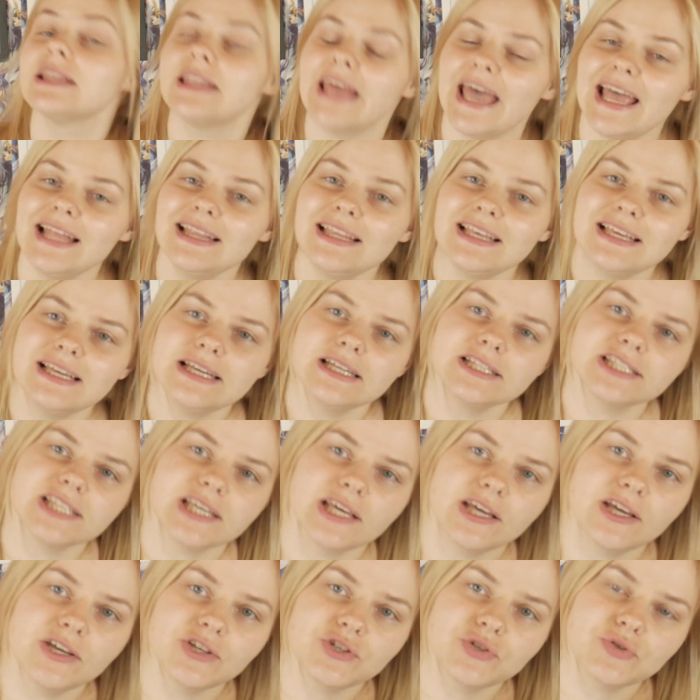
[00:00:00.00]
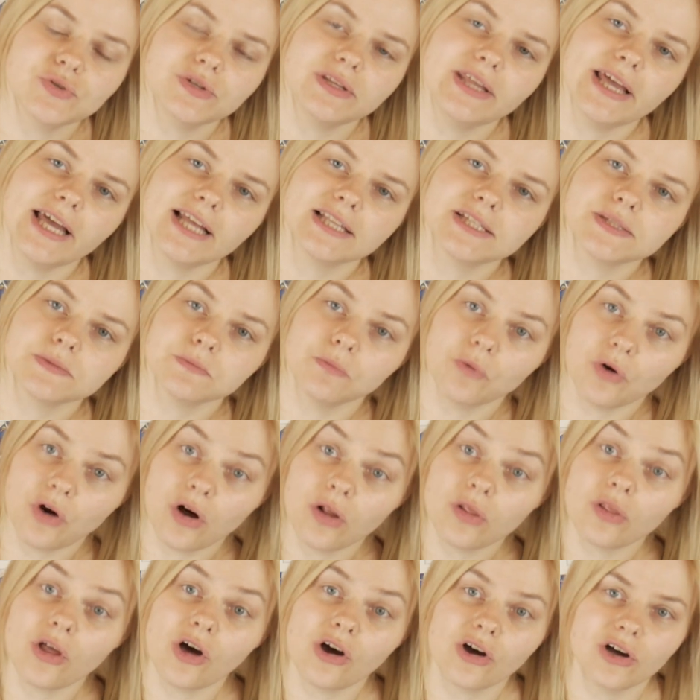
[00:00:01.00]
That is issue that
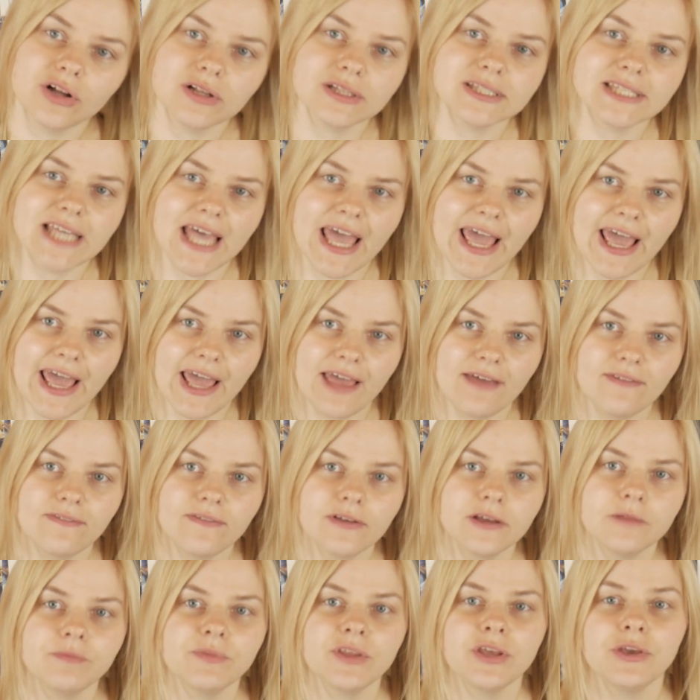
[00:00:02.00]
small locals have.